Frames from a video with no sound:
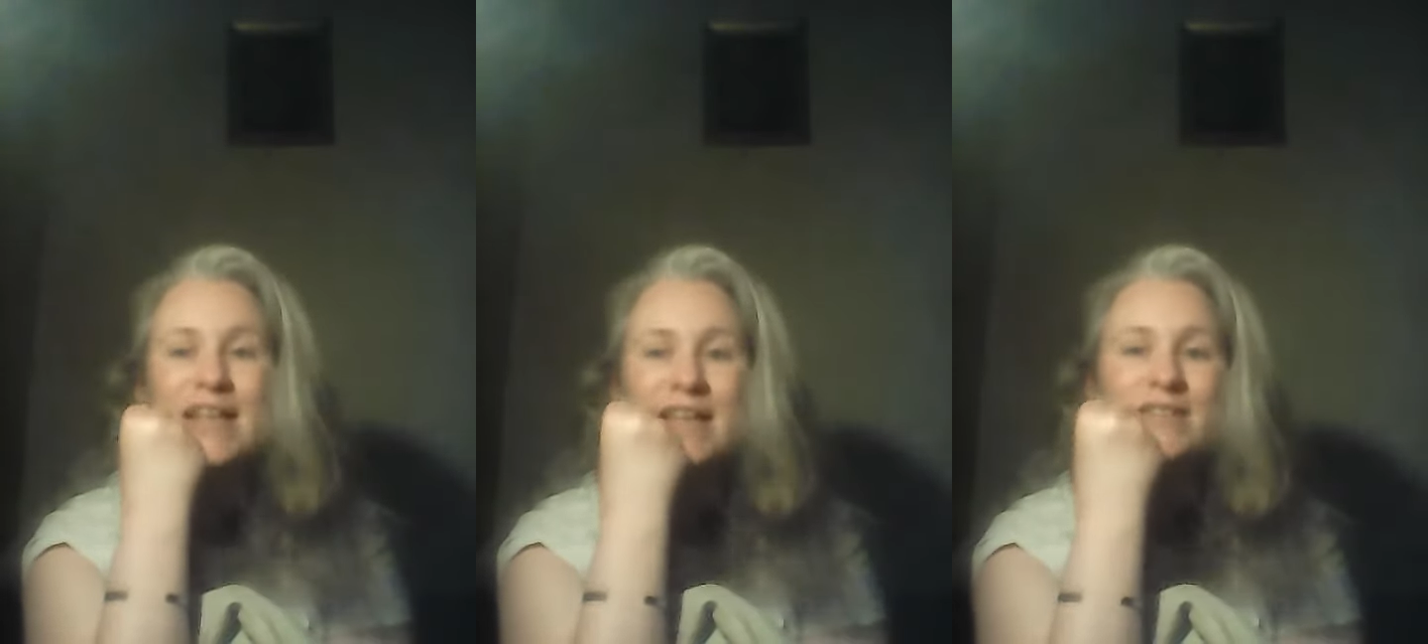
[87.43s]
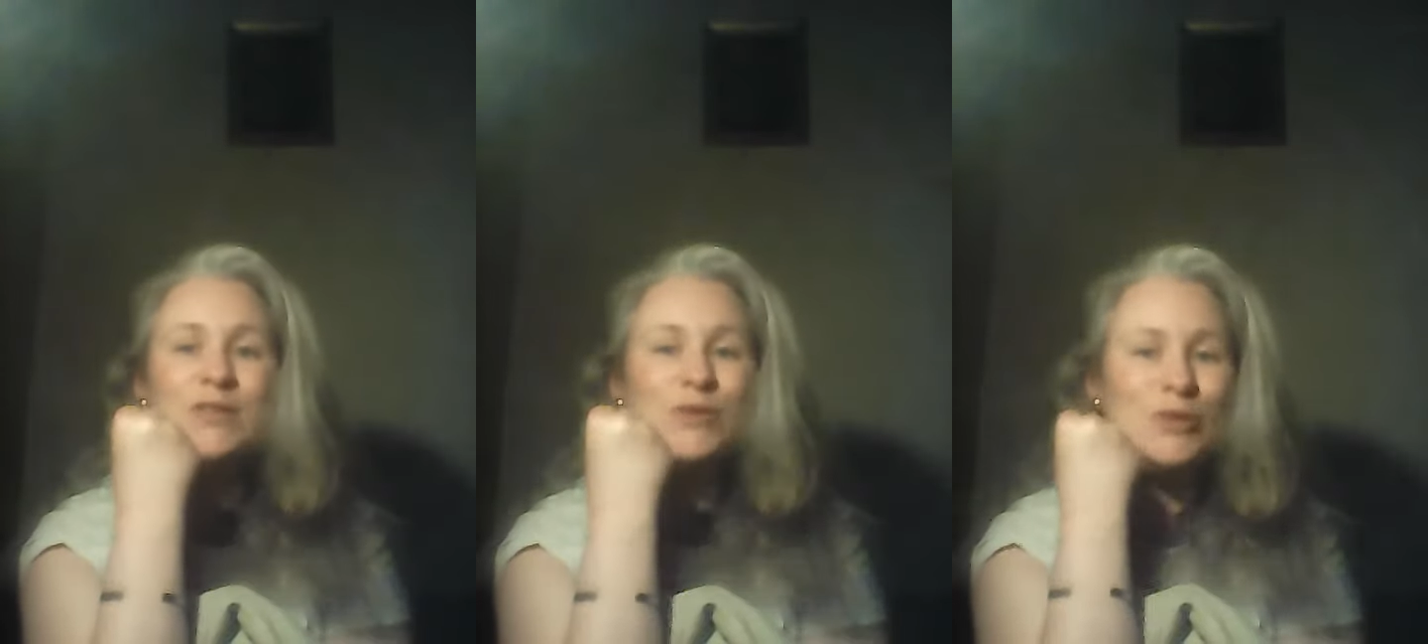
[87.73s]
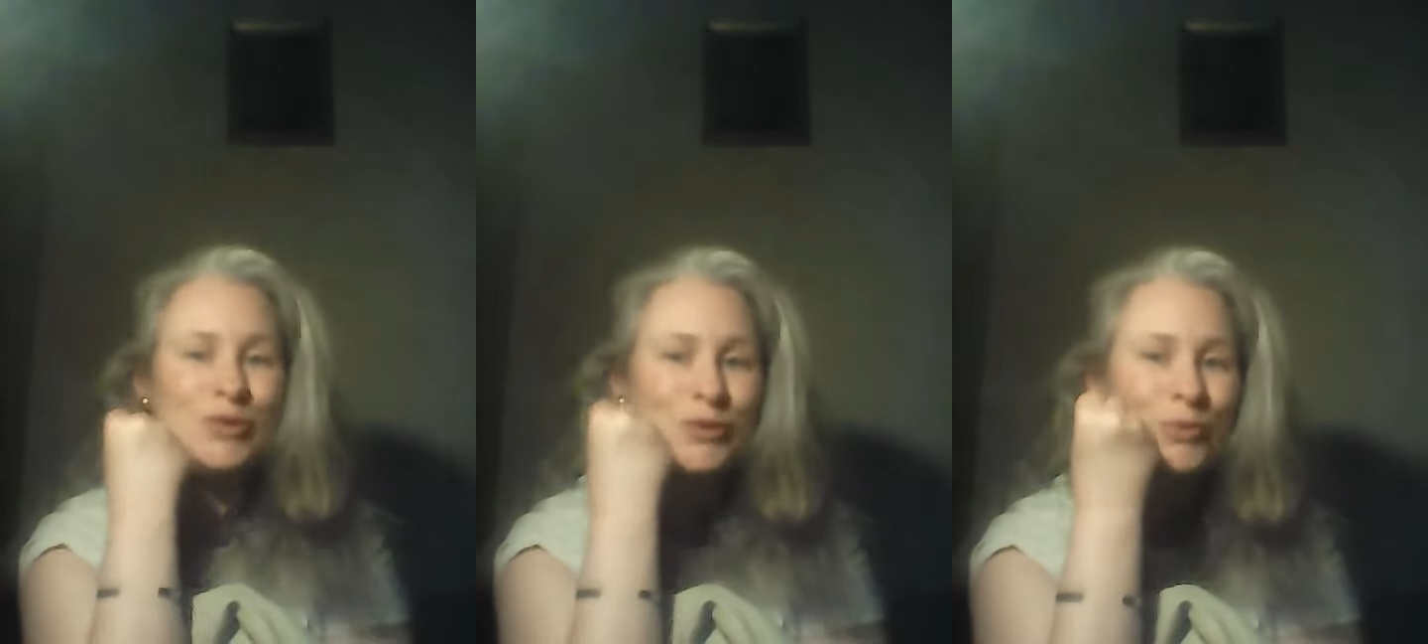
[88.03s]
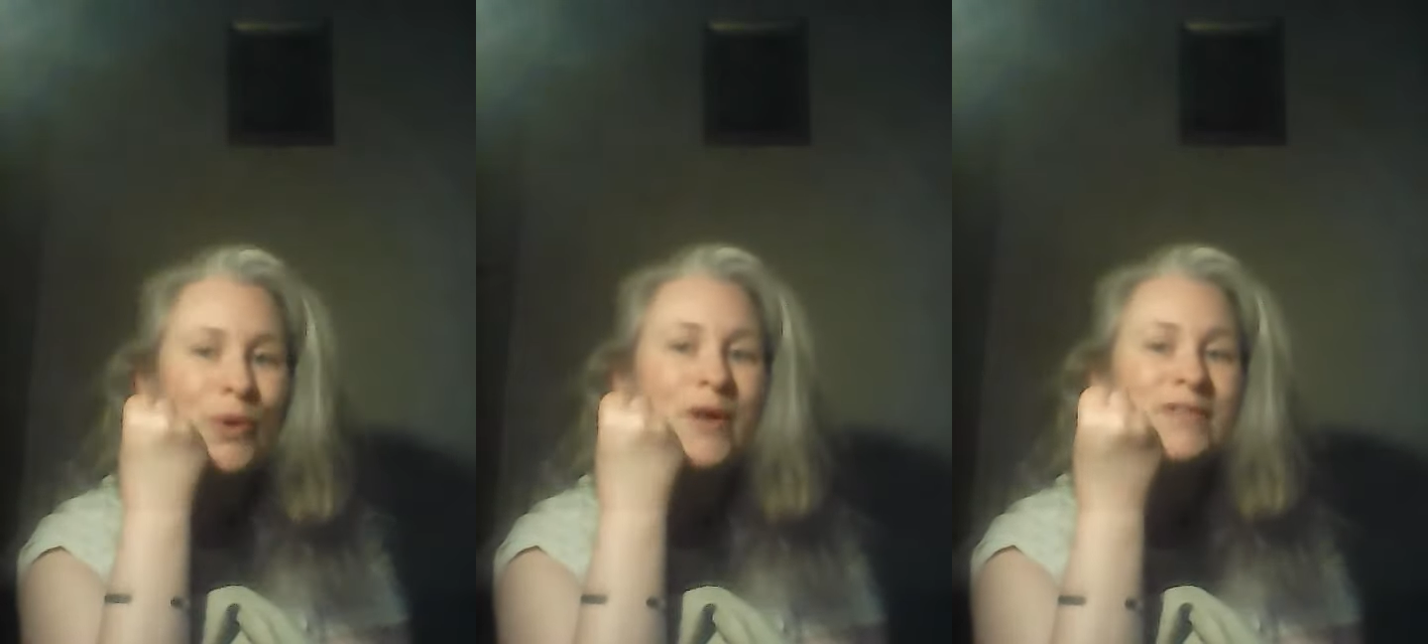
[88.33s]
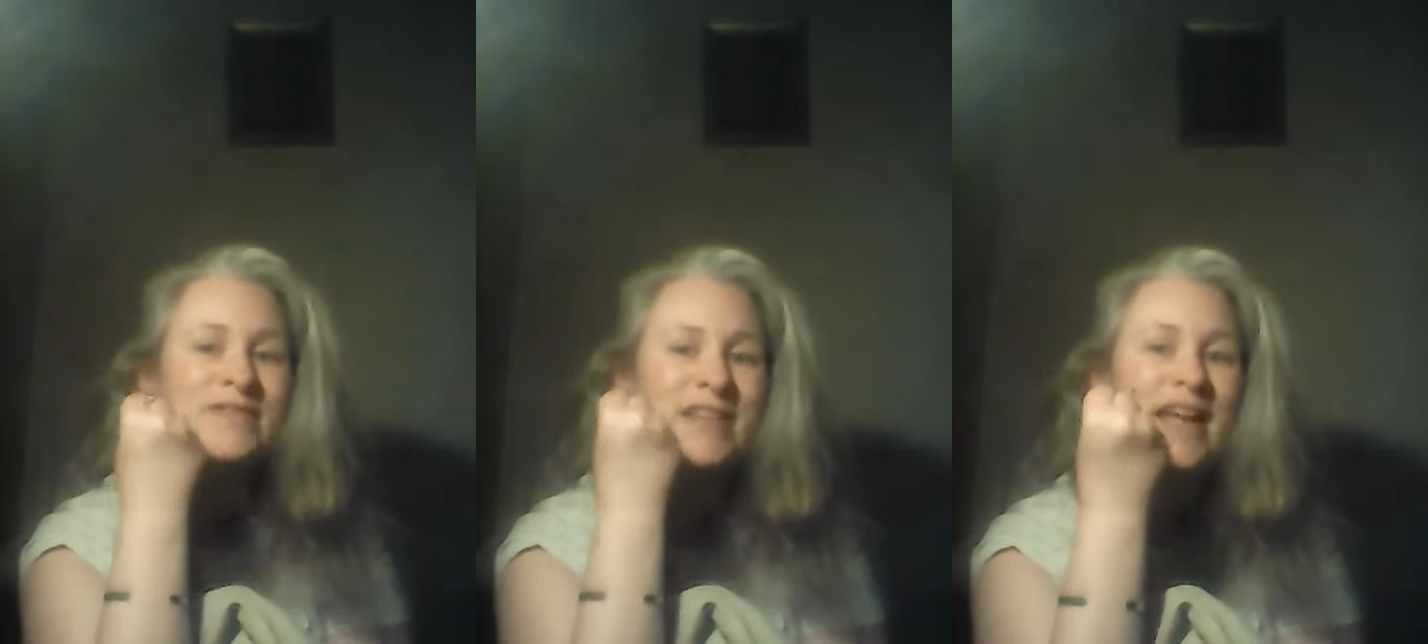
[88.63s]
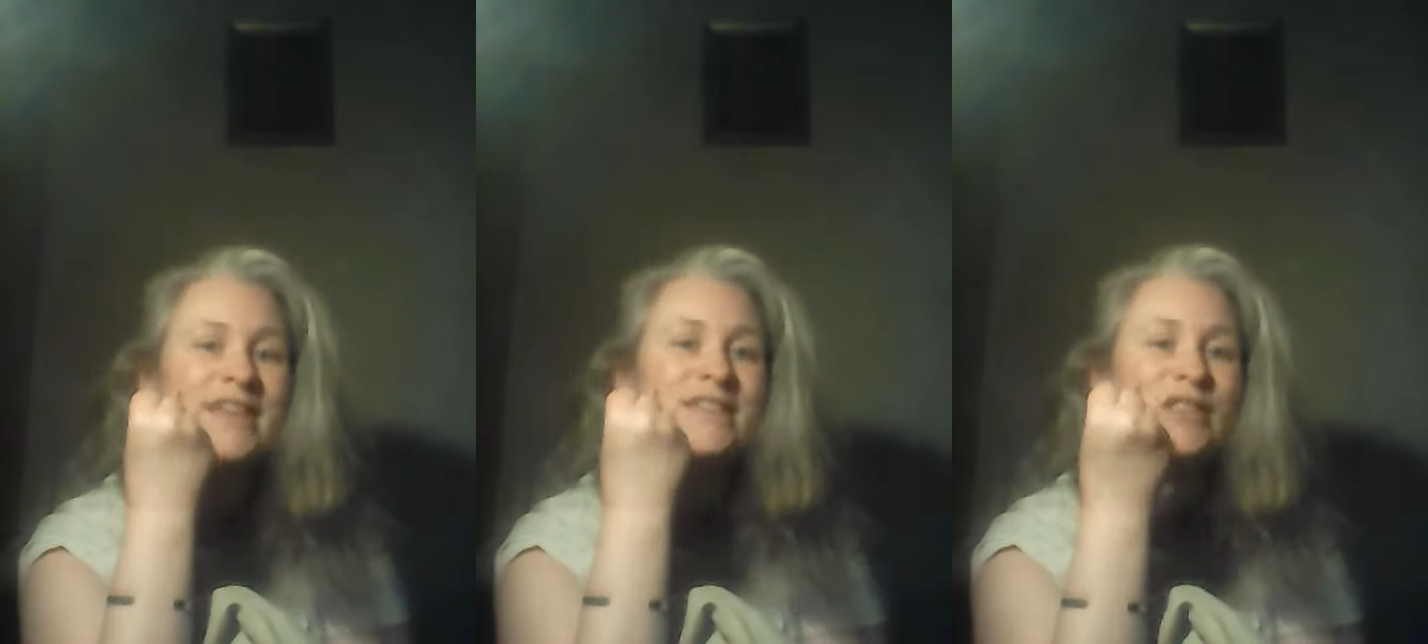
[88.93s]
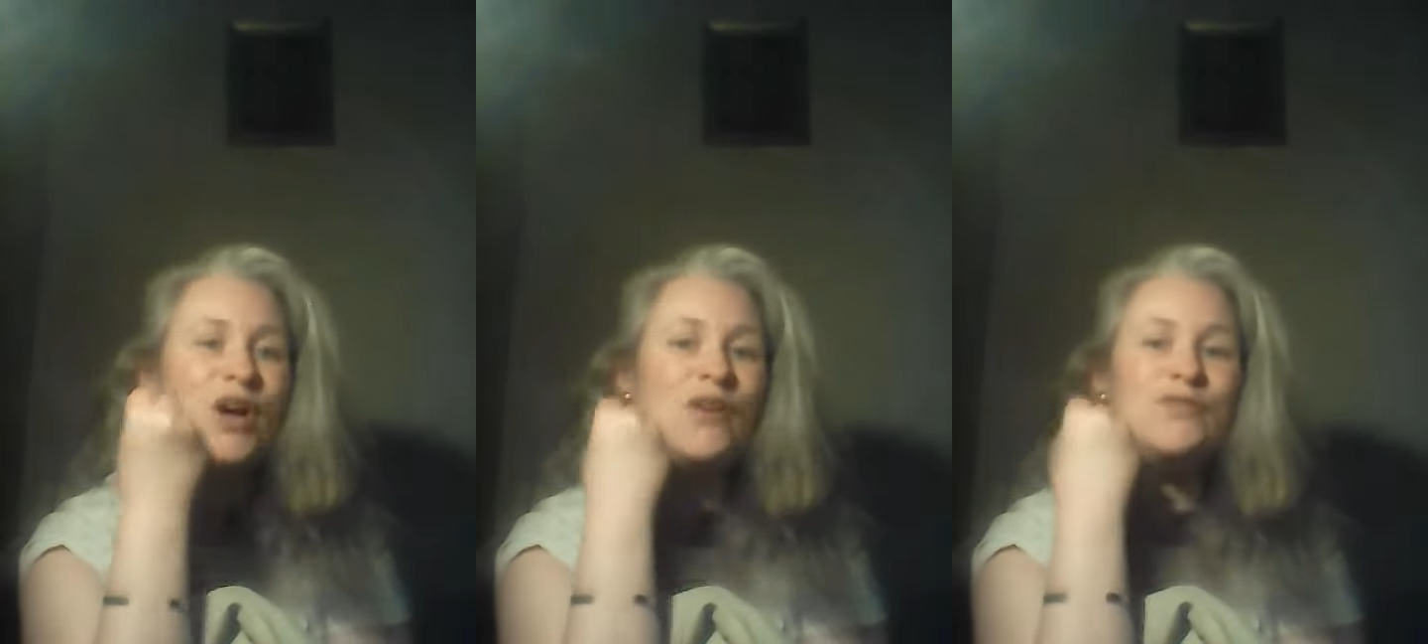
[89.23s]
it's a strong taste
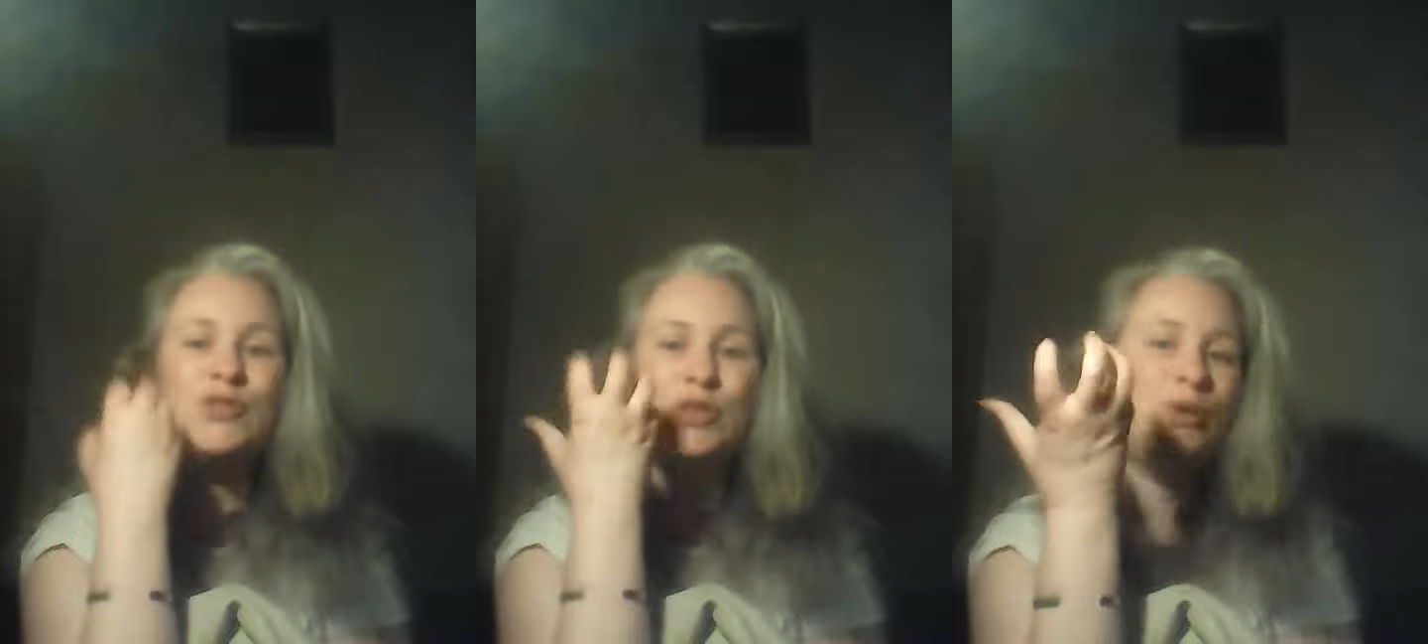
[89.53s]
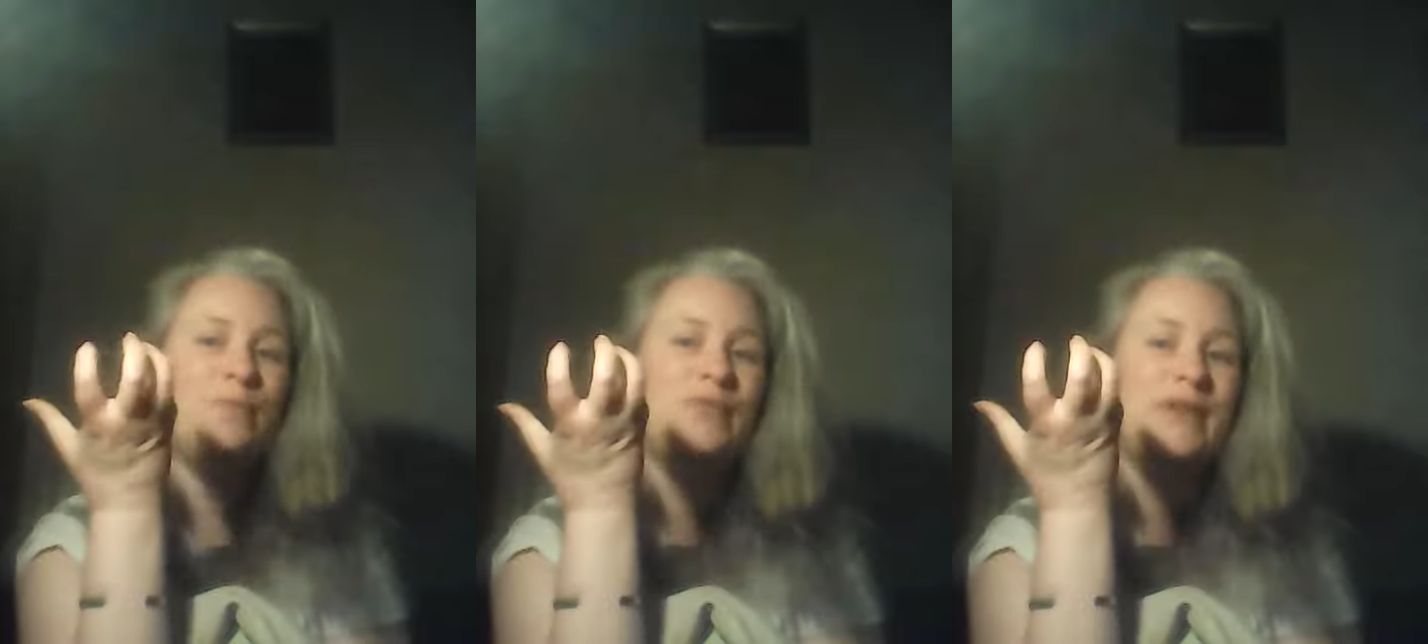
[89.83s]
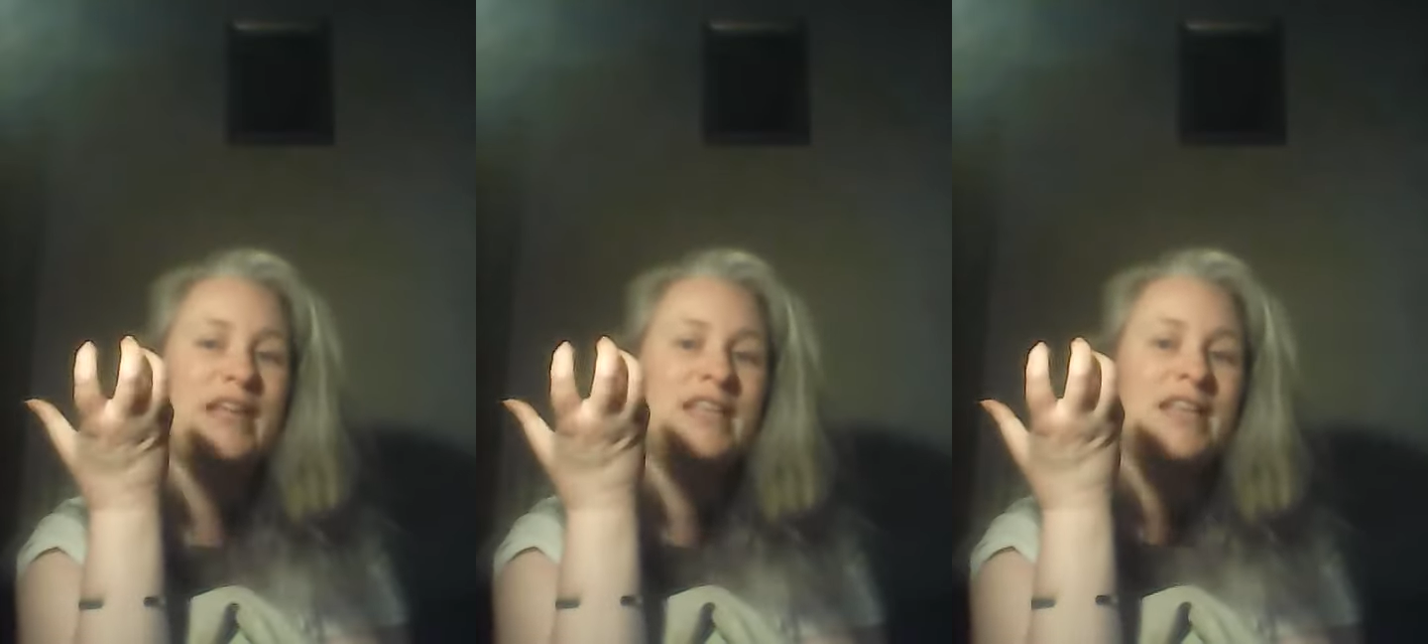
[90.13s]
of turmeric